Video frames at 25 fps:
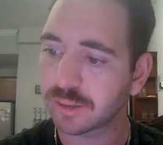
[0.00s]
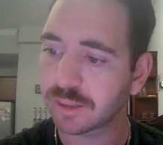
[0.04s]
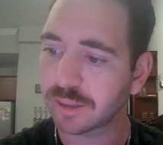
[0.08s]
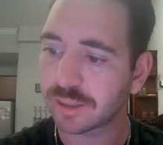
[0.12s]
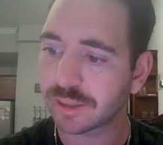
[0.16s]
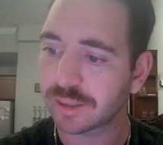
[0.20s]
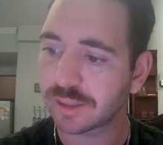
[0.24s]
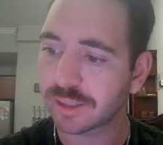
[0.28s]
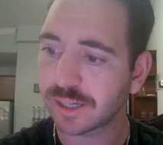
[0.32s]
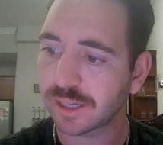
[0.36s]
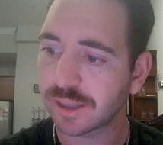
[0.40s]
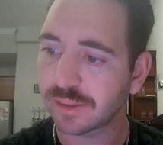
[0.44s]

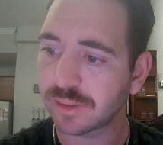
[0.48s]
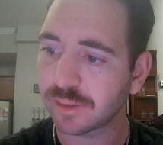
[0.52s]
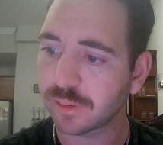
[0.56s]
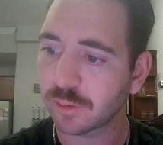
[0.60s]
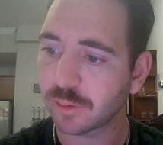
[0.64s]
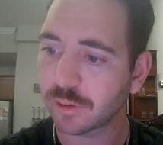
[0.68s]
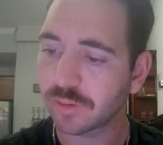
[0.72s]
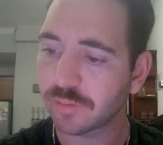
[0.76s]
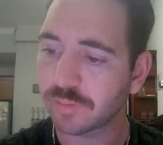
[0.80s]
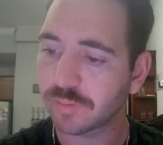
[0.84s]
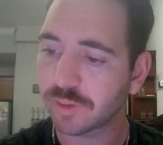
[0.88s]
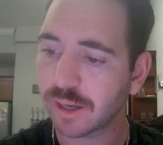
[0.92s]
yeah,
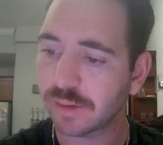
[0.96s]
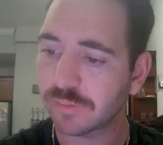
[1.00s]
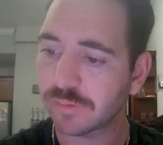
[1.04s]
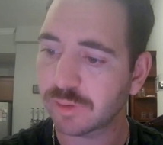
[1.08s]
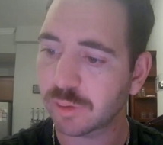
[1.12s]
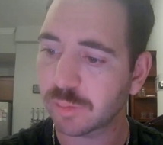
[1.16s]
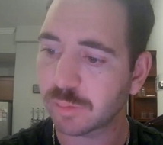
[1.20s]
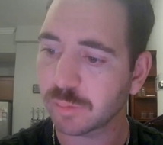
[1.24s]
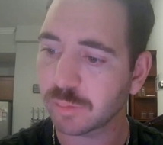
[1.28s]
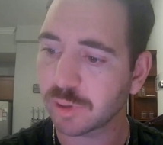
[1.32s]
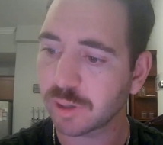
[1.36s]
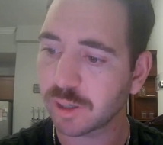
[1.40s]
35
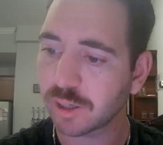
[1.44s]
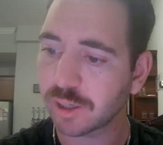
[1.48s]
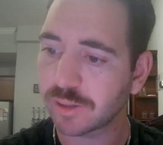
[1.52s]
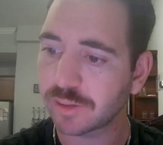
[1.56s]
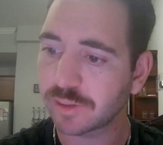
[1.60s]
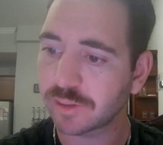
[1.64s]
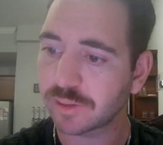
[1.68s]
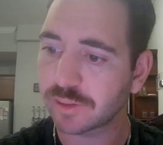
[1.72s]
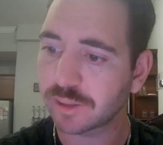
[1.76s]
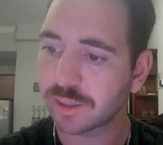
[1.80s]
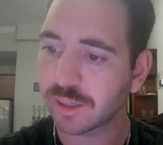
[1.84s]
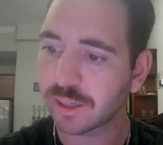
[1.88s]
home
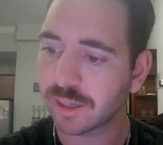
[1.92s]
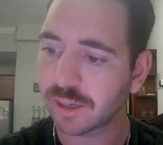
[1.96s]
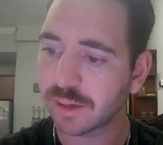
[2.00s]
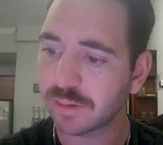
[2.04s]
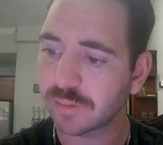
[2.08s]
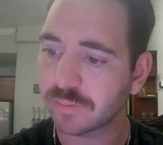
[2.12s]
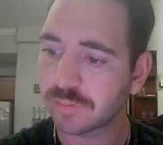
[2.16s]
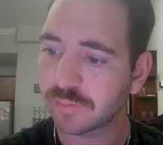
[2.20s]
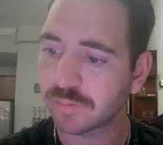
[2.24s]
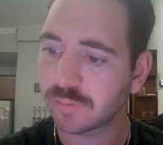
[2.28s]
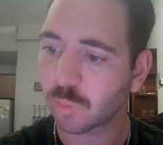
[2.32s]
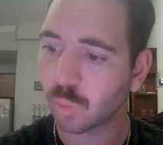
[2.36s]
runs
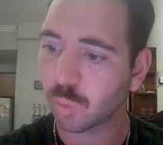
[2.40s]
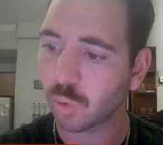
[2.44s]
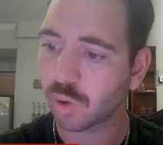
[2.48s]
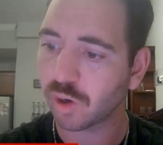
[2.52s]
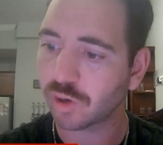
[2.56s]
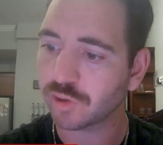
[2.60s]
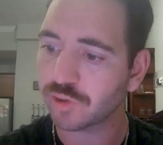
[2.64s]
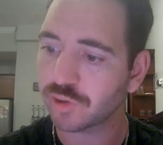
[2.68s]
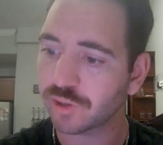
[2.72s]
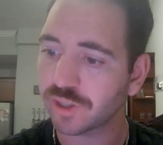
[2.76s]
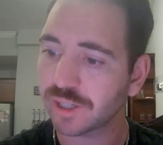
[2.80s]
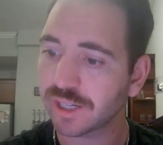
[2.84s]
in
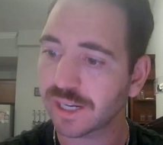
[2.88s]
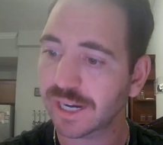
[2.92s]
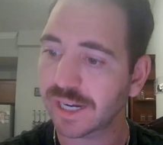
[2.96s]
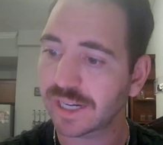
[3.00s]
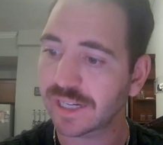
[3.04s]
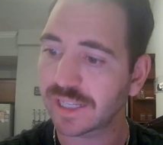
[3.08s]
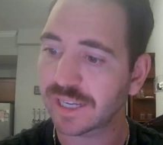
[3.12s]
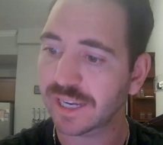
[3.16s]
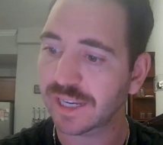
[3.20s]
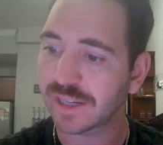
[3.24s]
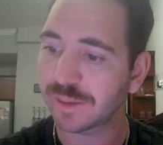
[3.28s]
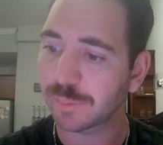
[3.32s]

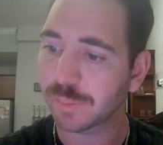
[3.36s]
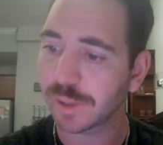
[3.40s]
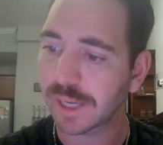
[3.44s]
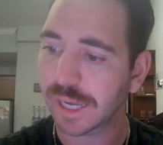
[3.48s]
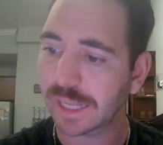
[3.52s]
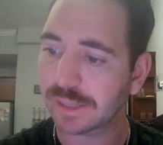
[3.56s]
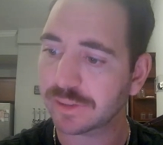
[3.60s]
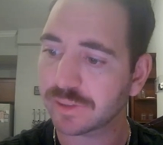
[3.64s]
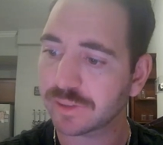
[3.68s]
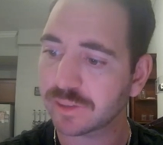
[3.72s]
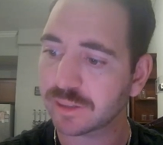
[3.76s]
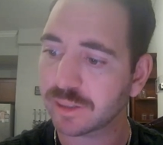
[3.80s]
488
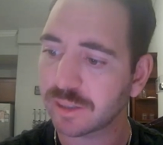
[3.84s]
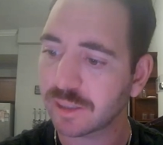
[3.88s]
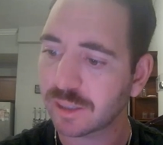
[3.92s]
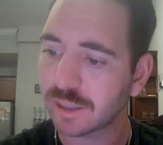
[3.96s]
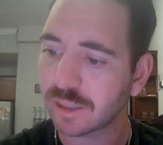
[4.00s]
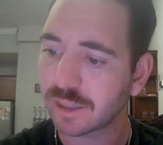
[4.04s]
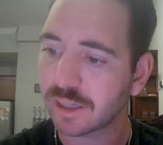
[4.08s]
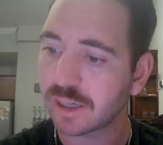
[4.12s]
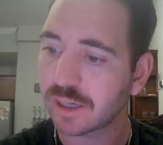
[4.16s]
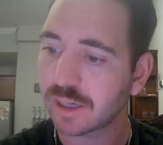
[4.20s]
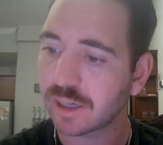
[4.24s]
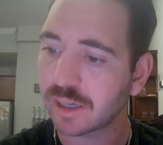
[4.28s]
at-bats.
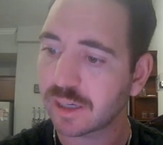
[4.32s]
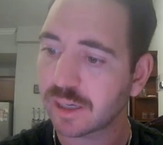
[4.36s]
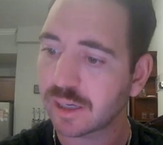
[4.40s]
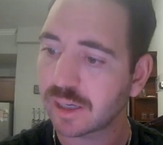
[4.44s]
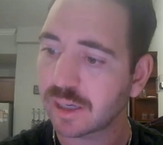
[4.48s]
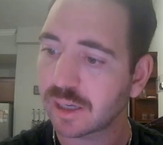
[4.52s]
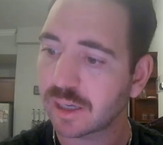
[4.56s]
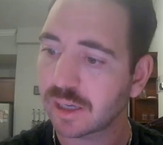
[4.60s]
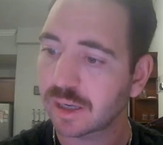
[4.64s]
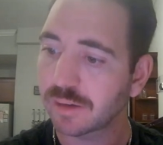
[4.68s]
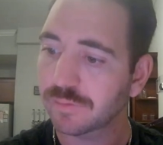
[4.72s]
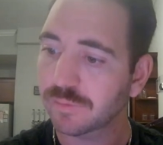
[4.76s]

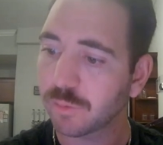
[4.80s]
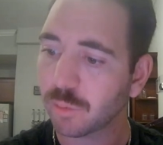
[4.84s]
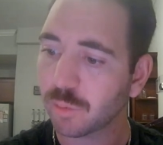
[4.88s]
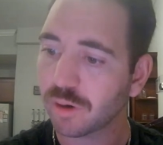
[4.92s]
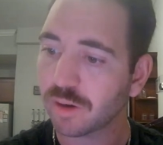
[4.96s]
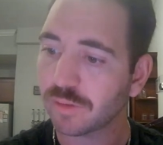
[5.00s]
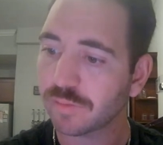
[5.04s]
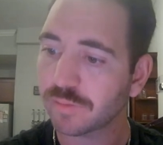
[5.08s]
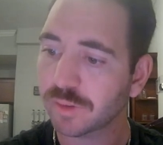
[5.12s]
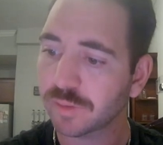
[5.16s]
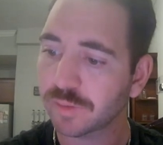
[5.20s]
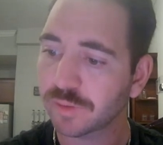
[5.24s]
in
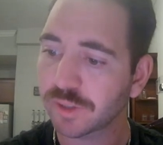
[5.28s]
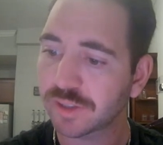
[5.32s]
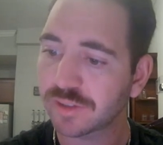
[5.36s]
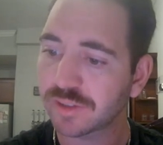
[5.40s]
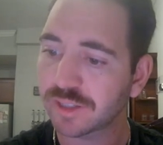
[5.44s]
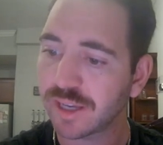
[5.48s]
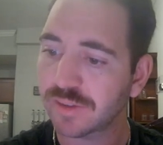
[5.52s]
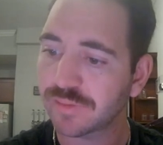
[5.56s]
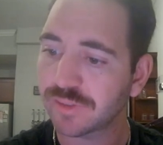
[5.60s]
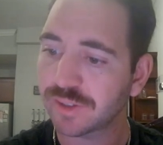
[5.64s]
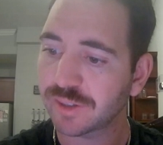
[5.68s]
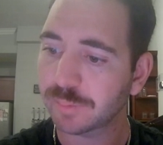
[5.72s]

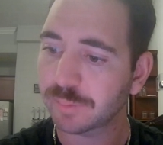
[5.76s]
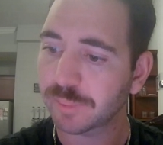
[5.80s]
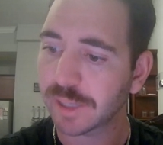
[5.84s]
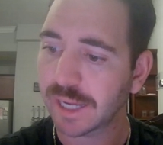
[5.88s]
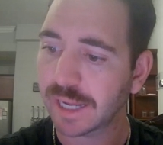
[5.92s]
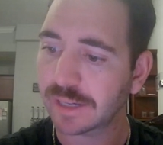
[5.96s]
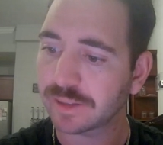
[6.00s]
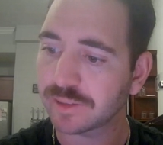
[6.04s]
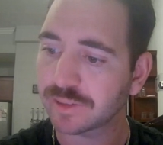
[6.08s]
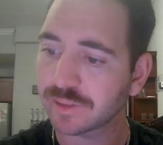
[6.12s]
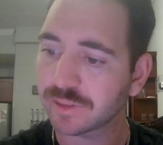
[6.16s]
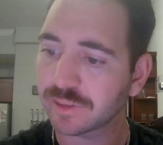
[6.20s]
457
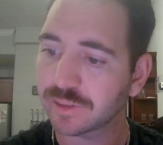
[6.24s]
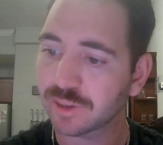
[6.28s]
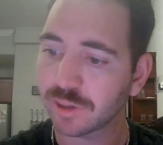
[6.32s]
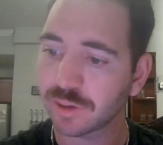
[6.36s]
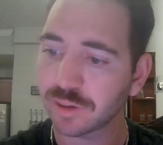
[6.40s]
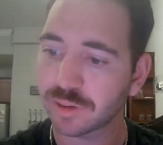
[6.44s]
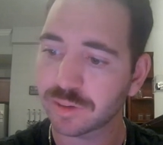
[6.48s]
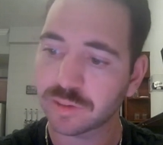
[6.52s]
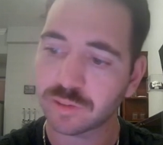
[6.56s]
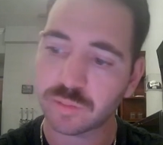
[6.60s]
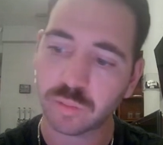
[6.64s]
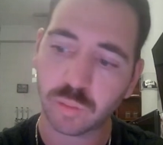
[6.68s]
at-bats this
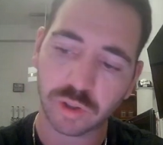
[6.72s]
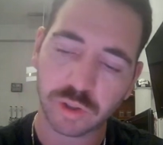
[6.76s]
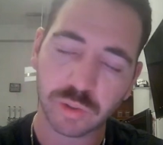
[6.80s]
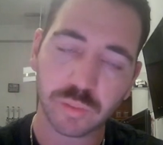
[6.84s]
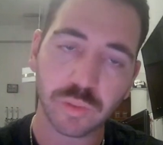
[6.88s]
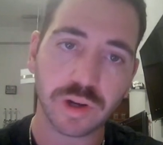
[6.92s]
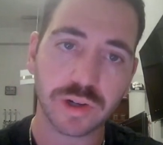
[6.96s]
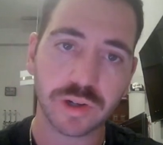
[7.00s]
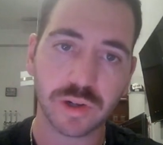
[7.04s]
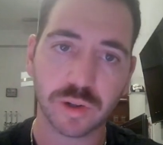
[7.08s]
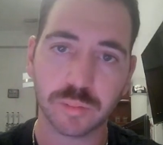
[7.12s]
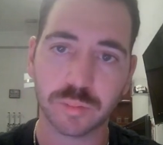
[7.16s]
year,
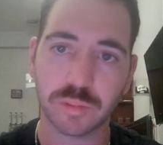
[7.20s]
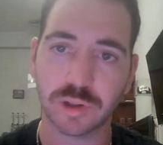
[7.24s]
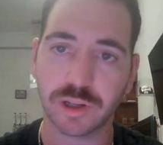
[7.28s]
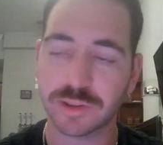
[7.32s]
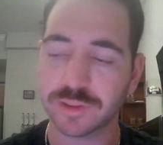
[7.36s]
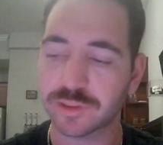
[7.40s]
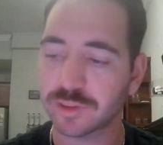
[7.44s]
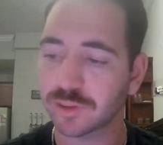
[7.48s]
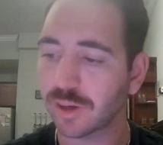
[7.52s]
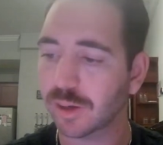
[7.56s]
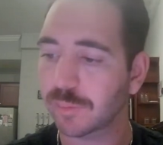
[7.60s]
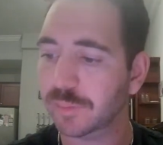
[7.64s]
21 home
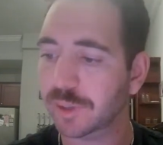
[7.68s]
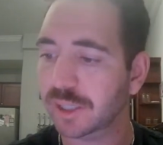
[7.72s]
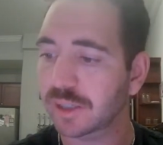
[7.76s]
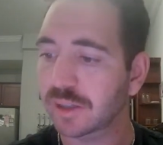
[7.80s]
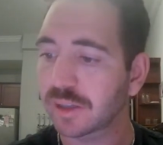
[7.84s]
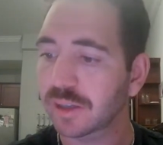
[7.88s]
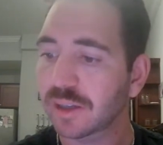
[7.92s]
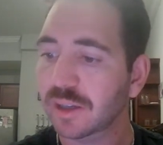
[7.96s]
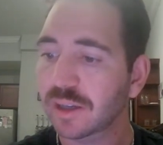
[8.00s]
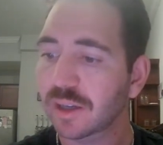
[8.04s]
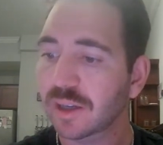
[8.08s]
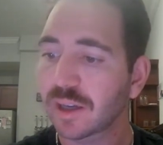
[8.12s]
runs. So, I mean,
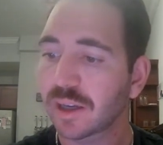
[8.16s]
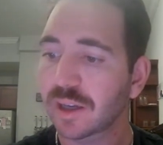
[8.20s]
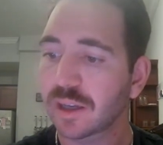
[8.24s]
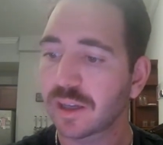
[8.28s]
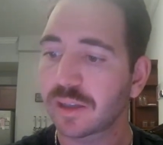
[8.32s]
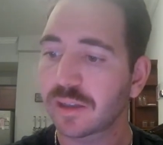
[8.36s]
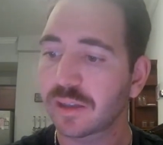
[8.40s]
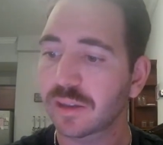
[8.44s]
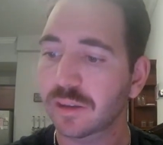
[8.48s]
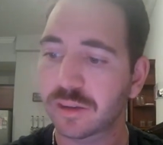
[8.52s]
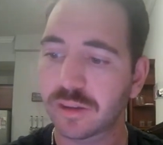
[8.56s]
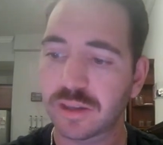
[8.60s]

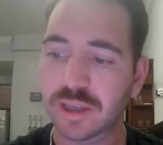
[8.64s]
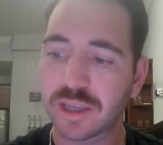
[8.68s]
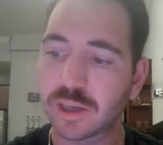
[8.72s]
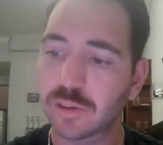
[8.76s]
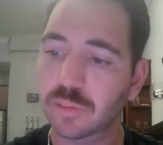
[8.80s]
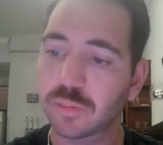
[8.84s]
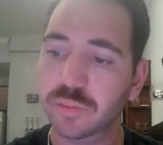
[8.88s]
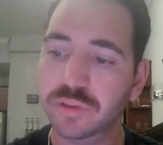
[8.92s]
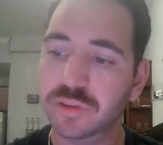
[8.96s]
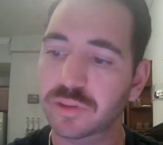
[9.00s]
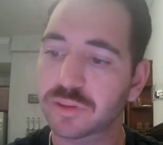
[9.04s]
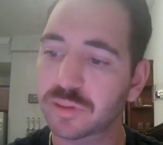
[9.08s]

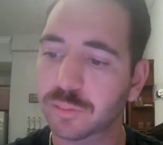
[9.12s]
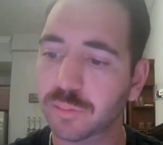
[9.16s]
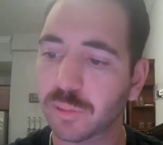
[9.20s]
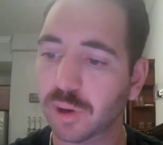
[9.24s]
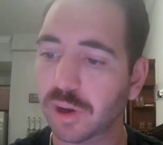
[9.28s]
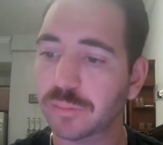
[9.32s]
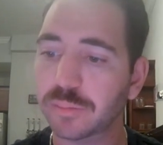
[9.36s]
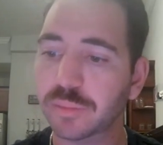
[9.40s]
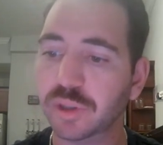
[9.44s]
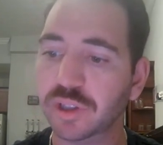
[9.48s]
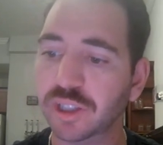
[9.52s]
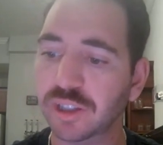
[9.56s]
he was
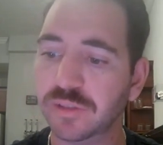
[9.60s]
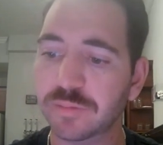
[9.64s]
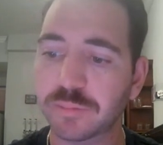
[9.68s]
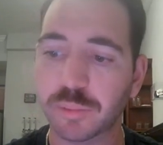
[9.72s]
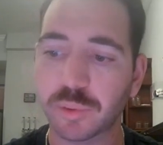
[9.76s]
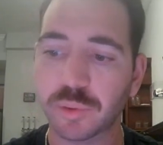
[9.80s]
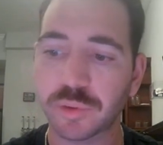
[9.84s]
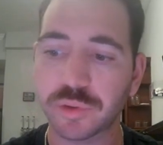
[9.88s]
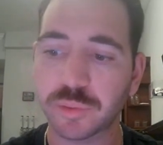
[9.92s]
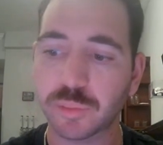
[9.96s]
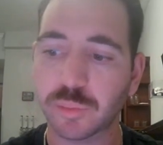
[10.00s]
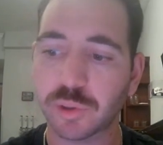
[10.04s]

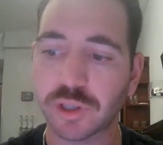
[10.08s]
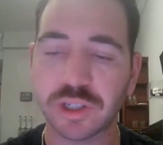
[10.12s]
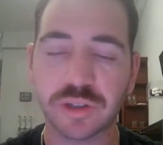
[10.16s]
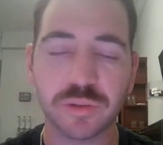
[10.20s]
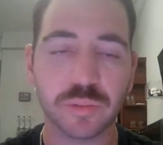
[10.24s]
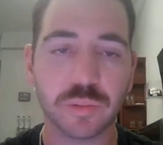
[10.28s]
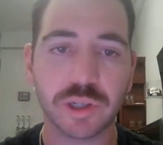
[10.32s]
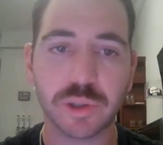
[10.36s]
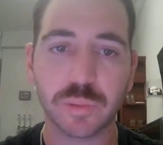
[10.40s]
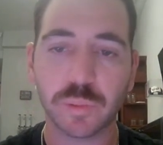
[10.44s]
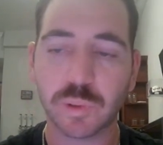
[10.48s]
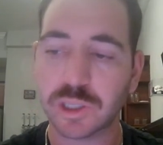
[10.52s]
unbelievable in
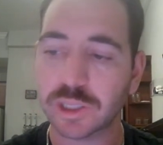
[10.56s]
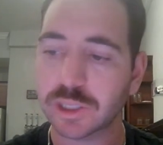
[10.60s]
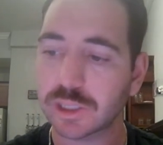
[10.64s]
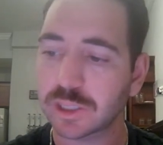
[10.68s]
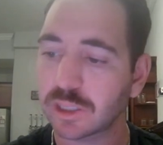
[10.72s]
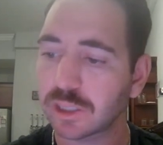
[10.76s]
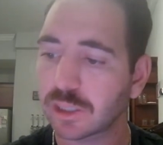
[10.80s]
2021.